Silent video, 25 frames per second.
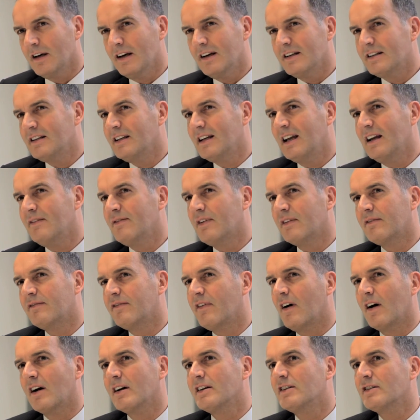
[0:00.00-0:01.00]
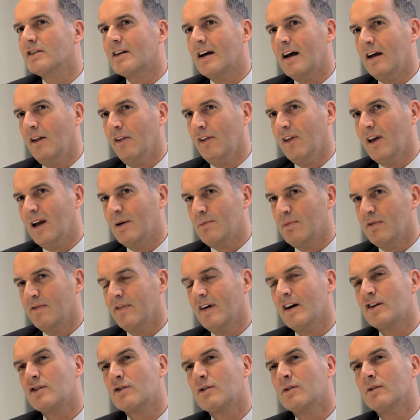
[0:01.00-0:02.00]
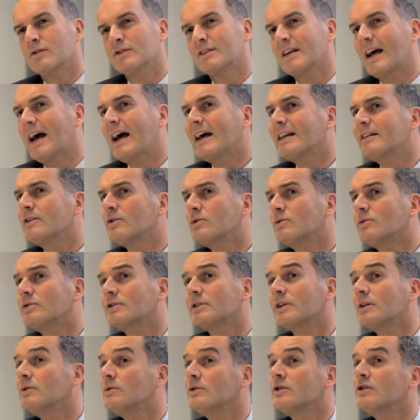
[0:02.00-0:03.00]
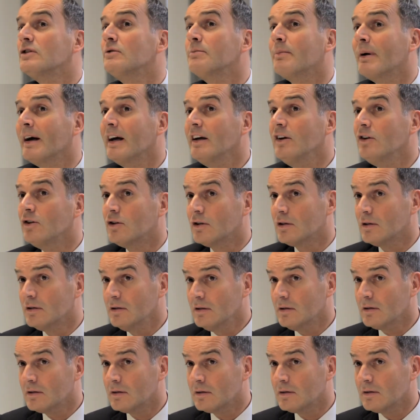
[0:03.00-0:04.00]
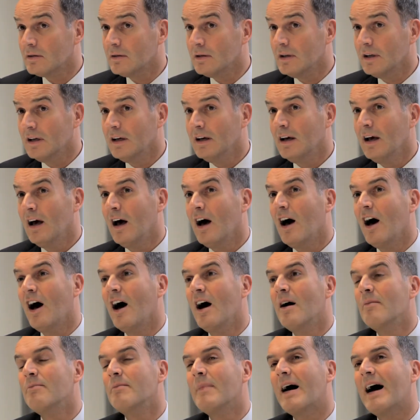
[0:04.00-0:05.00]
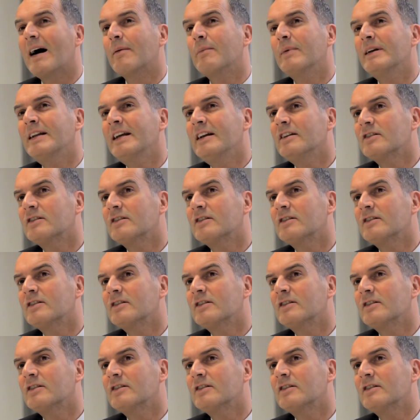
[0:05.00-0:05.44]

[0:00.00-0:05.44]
to give advice to healthcare professionals and also to patients. And we need